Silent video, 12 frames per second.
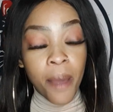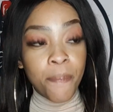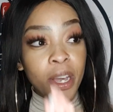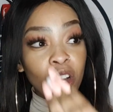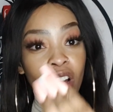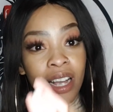
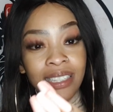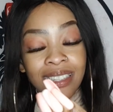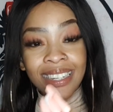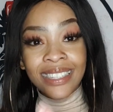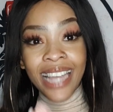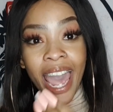because
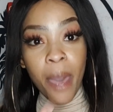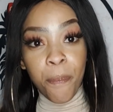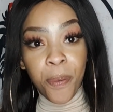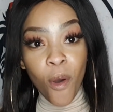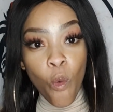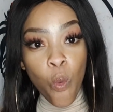this
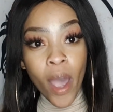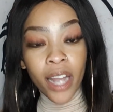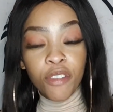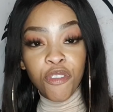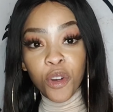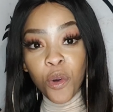app
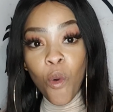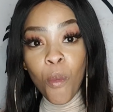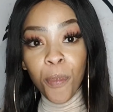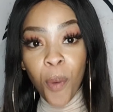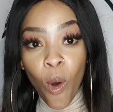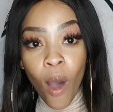worked for
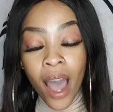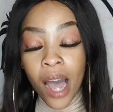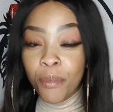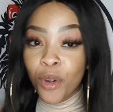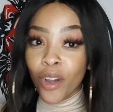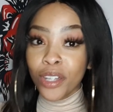Umpo,
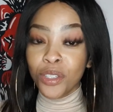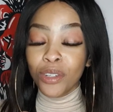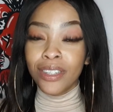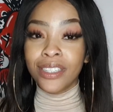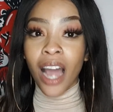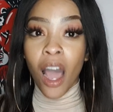I'm going
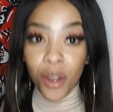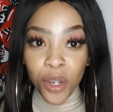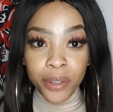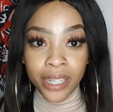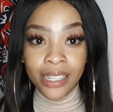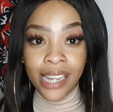to
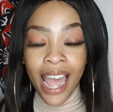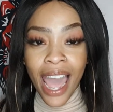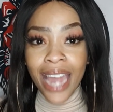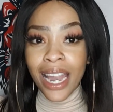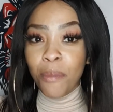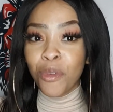download it
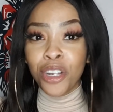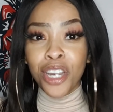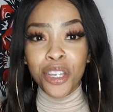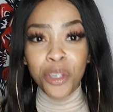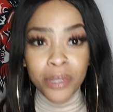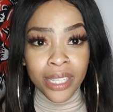and I'm going
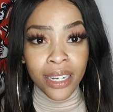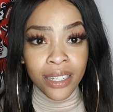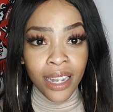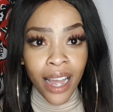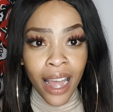to use it.